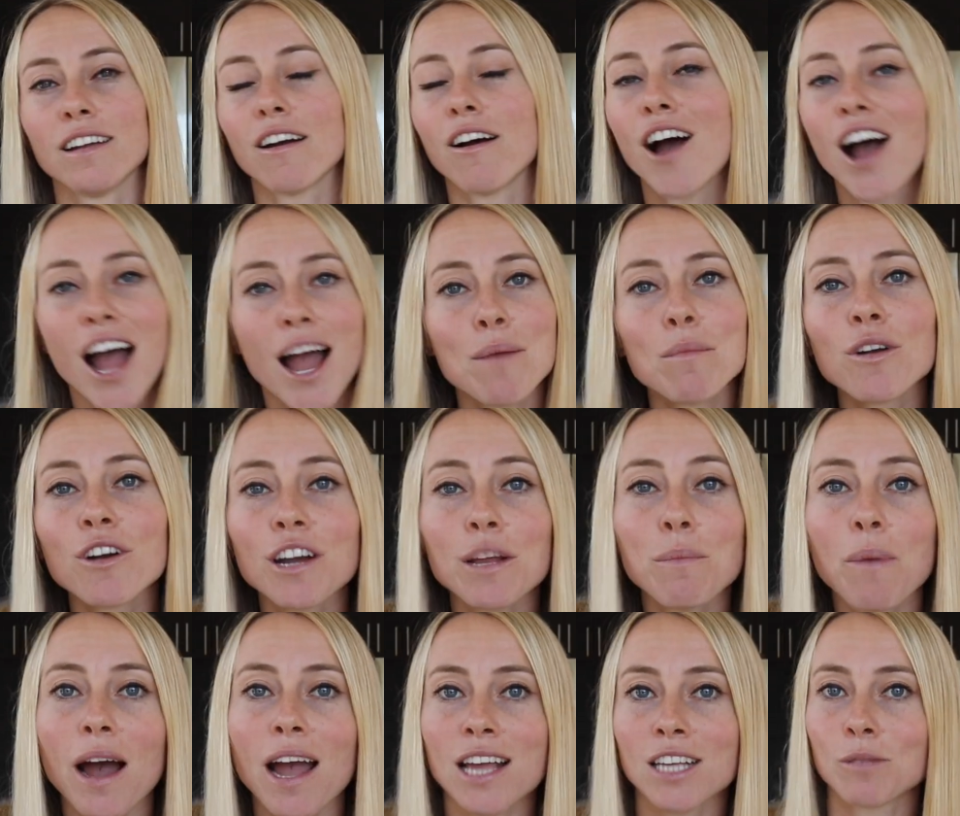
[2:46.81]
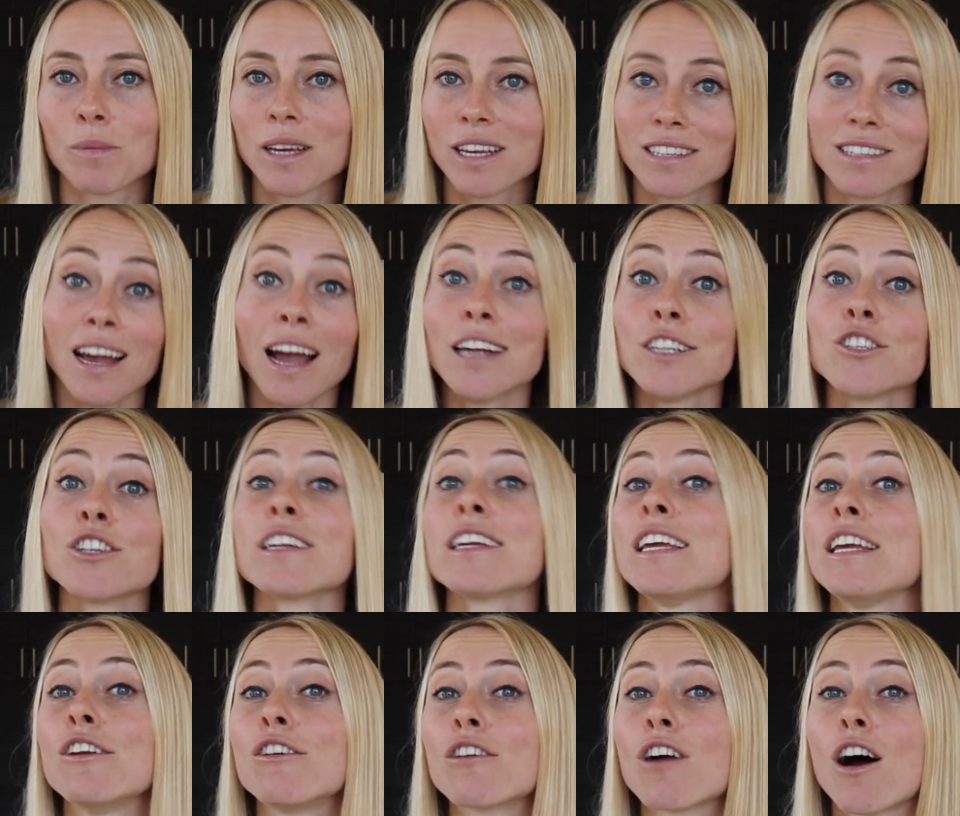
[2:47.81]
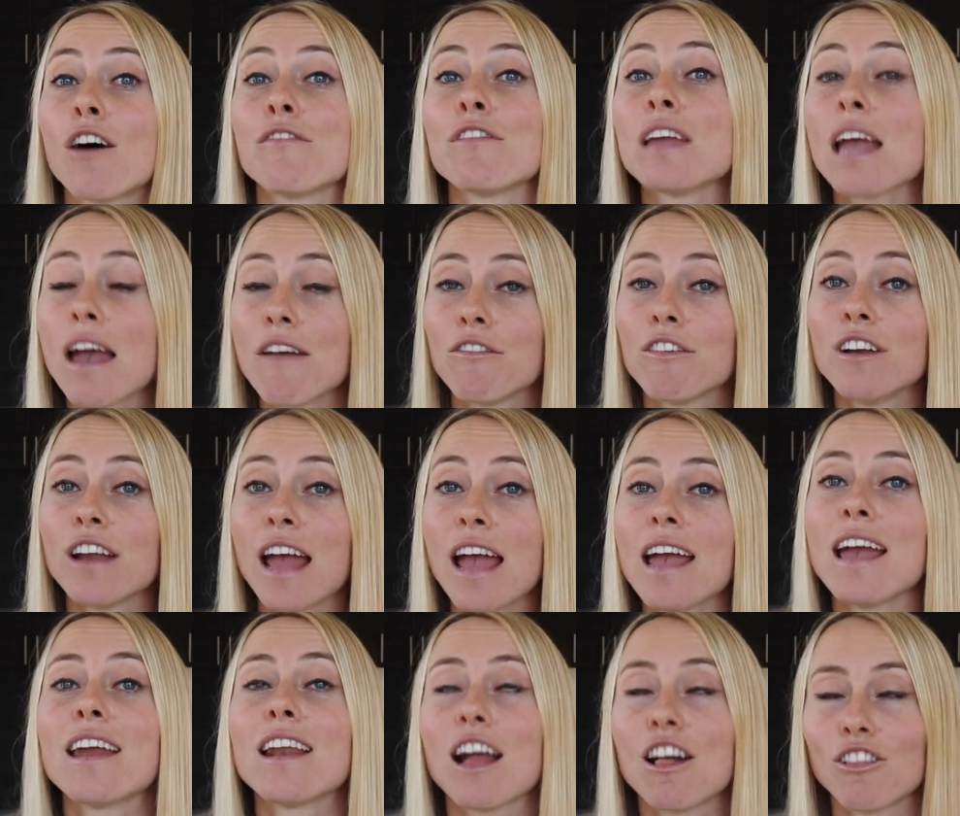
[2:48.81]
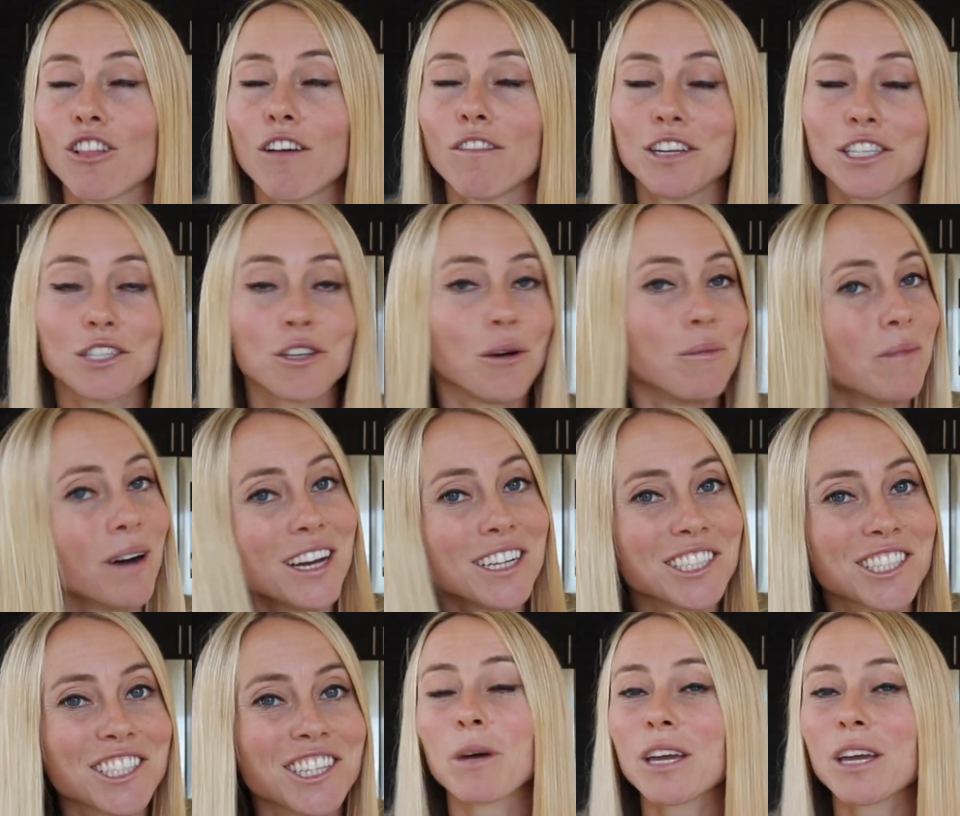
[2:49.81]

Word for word: Now, I'm already biased because I drink keto coffee every day and I love it so much,